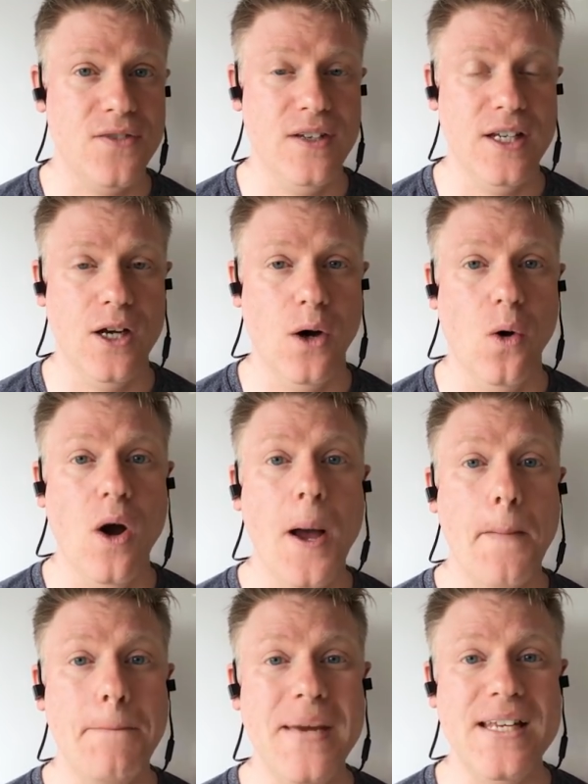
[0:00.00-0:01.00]
video,
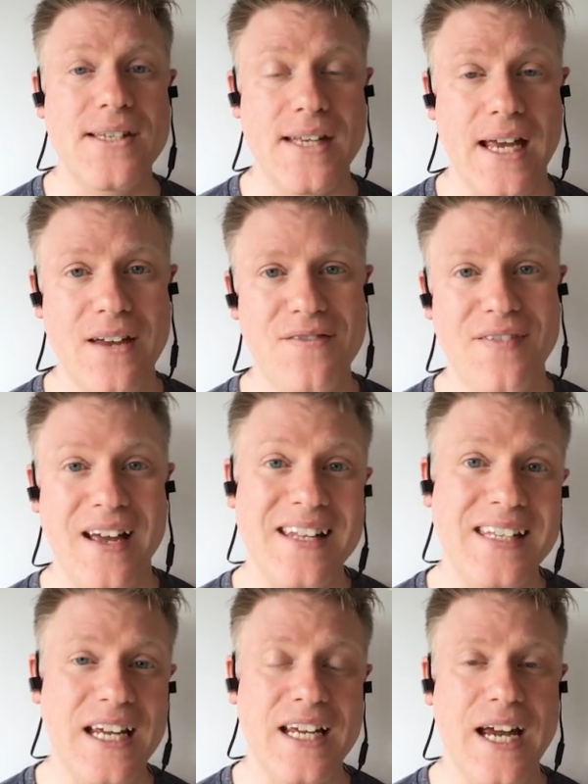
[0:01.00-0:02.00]
be safe,
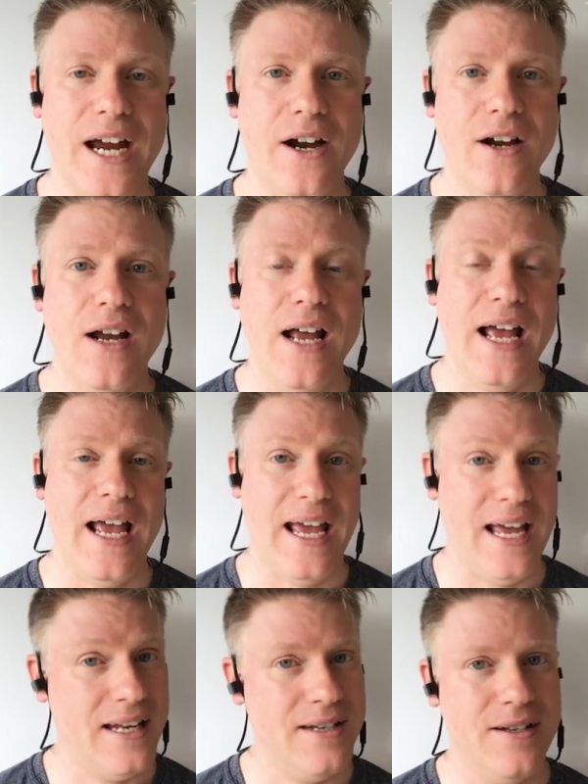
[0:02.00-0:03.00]
take care,
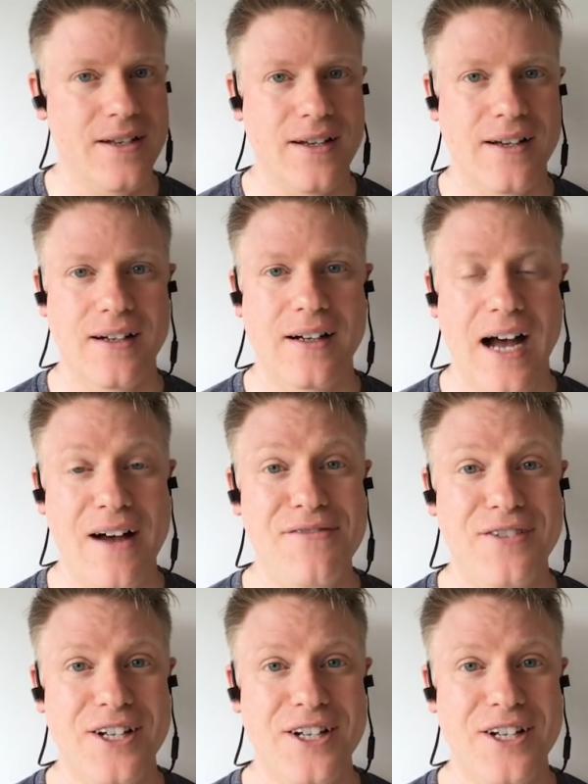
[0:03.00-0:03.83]
and have